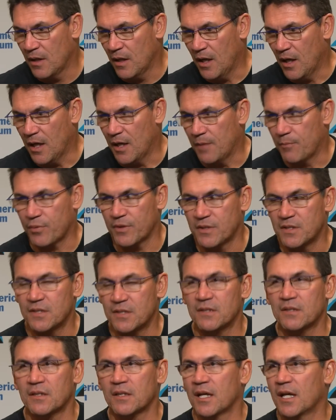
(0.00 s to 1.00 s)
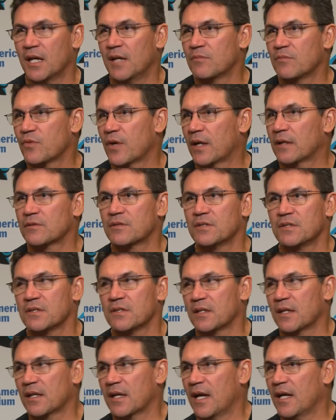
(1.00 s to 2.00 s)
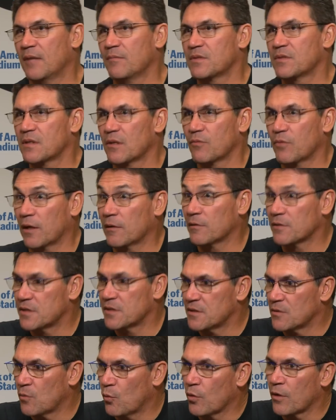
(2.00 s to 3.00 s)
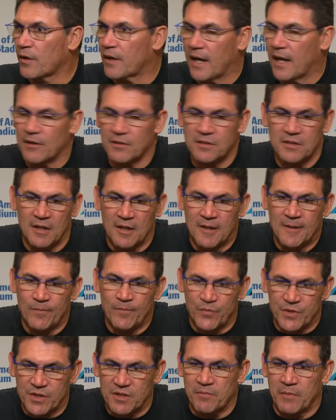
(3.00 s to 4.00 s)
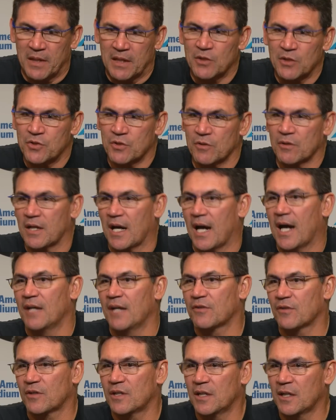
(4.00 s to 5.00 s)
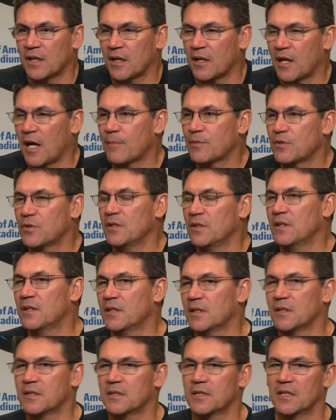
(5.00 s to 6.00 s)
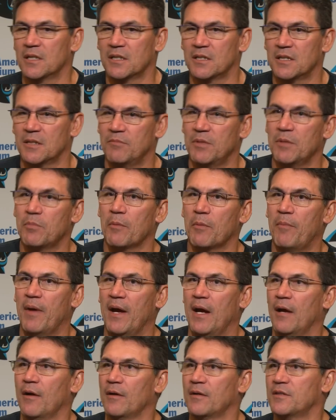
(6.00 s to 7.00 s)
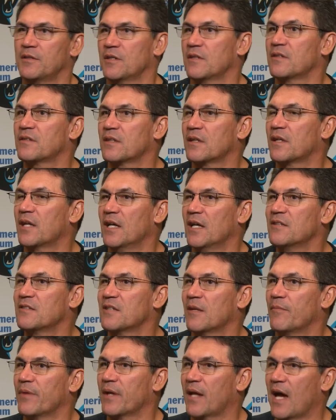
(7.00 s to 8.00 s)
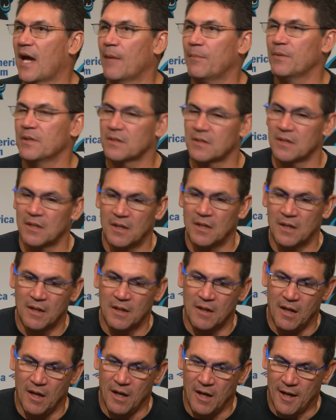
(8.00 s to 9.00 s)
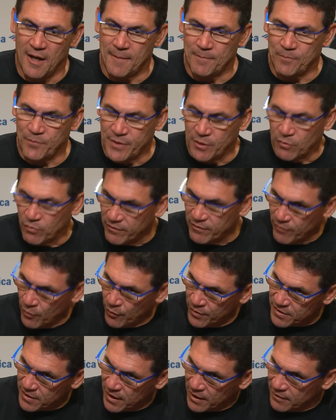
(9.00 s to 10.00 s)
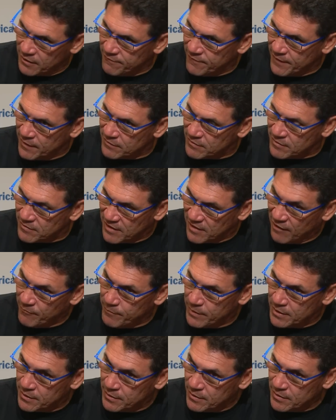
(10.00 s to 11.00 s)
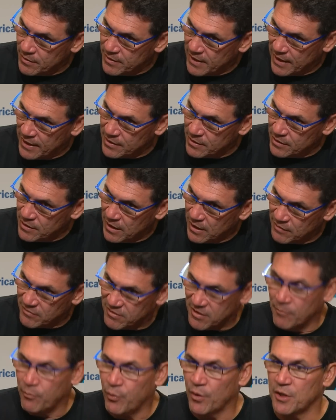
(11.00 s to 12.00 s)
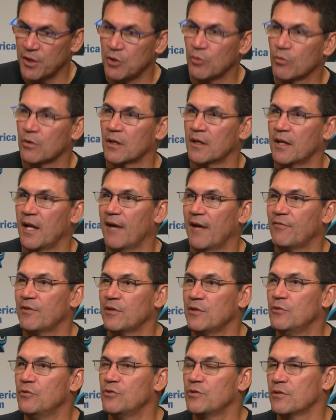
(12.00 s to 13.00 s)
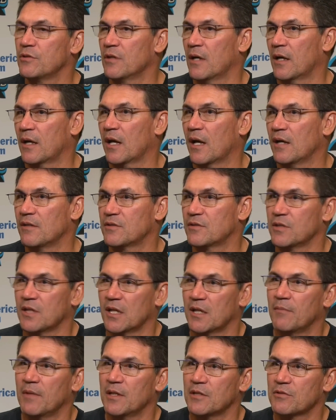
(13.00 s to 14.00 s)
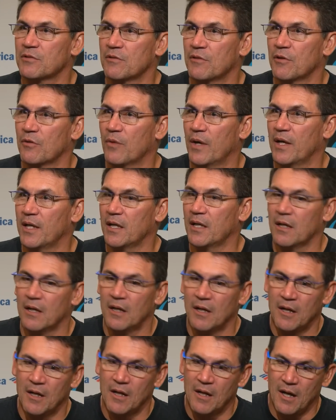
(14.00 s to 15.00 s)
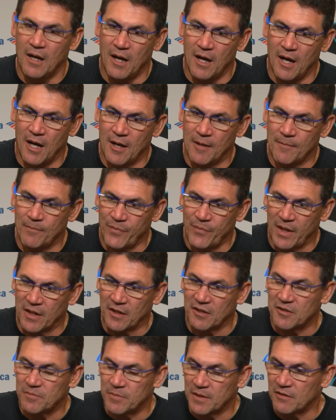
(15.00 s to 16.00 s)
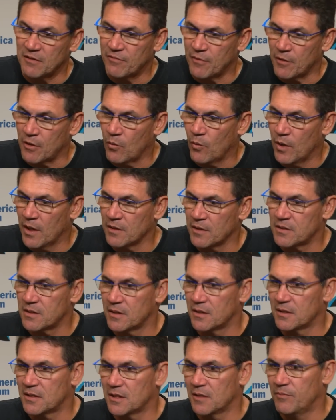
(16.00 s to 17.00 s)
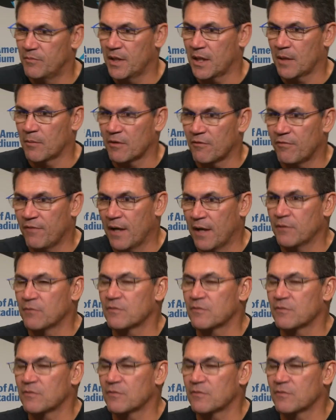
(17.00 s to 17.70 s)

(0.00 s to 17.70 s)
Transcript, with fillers: uh, preseason games, regular season games, regular season workouts, just making sure guys are getting an opportunity to, to, to be prepared just in case something happens. Um, you know, we've always kind of felt since I've been here that at some point you were going to have to use your young guys, so you got to make sure they're ready. Um, I think it speaks very well to, to being able to find